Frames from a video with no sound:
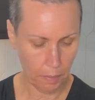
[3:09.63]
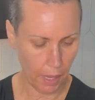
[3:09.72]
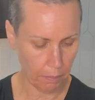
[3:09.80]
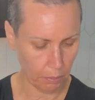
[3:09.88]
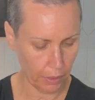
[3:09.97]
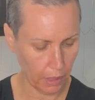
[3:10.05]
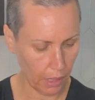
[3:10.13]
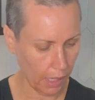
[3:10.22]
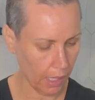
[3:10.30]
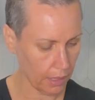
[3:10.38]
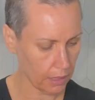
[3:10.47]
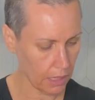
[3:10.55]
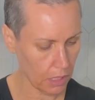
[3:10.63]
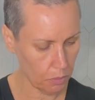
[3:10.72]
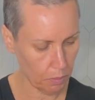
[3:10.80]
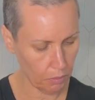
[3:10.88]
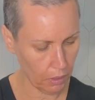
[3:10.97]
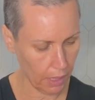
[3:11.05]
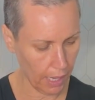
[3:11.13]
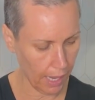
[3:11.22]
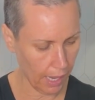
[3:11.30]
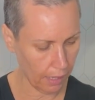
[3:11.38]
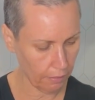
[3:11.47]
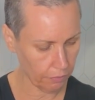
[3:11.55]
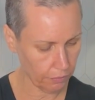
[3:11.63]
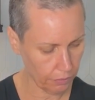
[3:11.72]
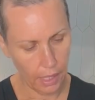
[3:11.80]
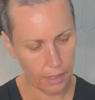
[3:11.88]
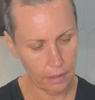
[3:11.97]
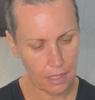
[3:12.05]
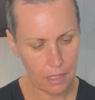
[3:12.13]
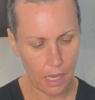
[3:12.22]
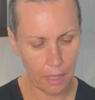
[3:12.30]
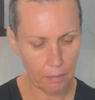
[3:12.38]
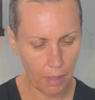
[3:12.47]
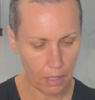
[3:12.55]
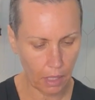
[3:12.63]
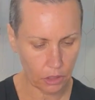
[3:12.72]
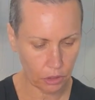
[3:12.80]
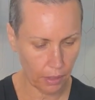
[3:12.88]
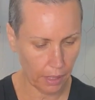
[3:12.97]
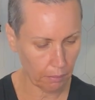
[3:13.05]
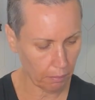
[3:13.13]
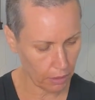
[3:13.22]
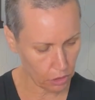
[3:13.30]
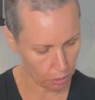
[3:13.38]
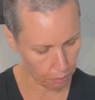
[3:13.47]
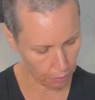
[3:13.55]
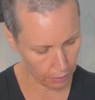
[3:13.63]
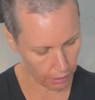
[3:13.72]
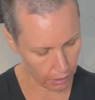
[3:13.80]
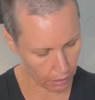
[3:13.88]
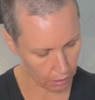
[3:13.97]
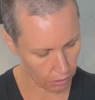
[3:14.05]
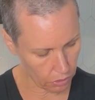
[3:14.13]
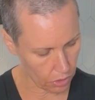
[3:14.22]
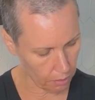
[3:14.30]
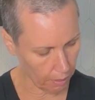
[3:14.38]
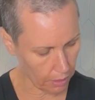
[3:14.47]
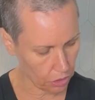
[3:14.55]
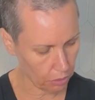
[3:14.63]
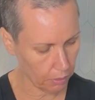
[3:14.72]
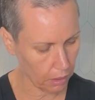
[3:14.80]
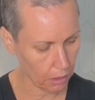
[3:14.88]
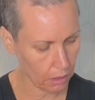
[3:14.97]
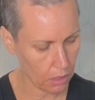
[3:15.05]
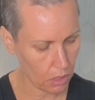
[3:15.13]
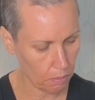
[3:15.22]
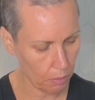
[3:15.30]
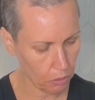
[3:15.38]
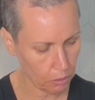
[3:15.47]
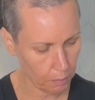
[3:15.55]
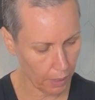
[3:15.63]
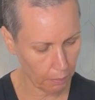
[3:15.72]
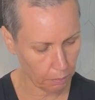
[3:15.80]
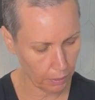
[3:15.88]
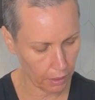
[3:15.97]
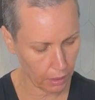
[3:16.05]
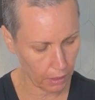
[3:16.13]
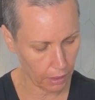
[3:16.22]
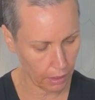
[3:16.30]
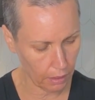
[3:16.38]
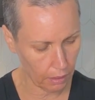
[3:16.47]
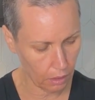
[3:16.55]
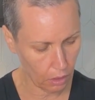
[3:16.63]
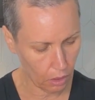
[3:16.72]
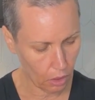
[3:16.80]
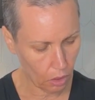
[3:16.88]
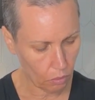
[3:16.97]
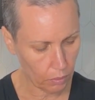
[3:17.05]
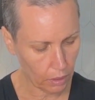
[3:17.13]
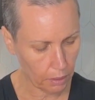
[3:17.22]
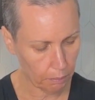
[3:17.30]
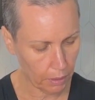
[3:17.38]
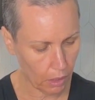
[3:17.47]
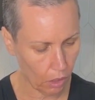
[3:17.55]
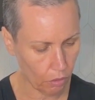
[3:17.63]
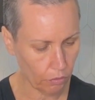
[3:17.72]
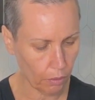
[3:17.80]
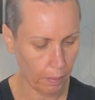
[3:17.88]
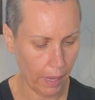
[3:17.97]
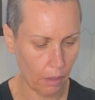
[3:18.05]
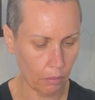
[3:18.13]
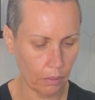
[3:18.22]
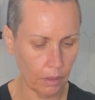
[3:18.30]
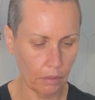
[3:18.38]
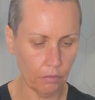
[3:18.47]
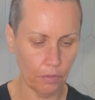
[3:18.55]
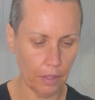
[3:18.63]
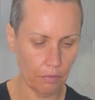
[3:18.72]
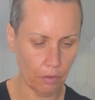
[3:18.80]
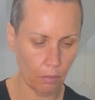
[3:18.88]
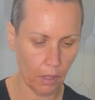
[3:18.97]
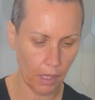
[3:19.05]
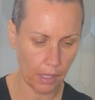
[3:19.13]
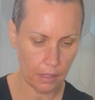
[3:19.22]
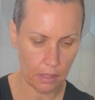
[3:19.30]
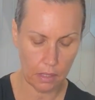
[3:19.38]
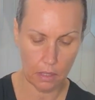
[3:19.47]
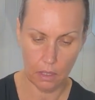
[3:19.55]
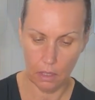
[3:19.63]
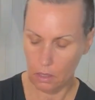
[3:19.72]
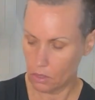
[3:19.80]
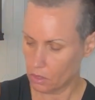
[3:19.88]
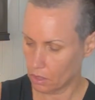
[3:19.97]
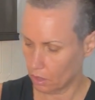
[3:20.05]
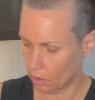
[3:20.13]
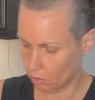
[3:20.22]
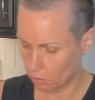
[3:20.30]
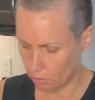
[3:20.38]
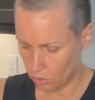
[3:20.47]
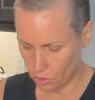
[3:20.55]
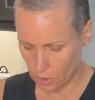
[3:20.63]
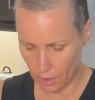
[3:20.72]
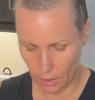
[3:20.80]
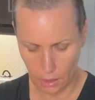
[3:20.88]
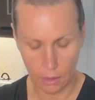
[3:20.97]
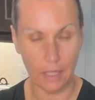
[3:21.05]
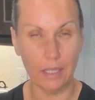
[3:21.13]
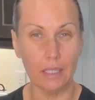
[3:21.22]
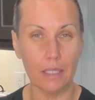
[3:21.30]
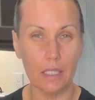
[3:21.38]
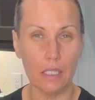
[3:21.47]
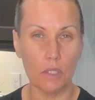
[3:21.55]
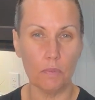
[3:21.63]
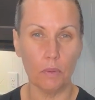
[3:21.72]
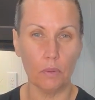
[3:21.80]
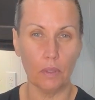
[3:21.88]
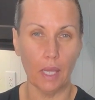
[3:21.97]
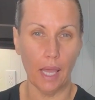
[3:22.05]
paprika, 1.5 teaspoons. And this I try and measure pretty close to measurement, because smoked paprika can really be overpowering flavor wise. So just getting like 1.5 teaspoons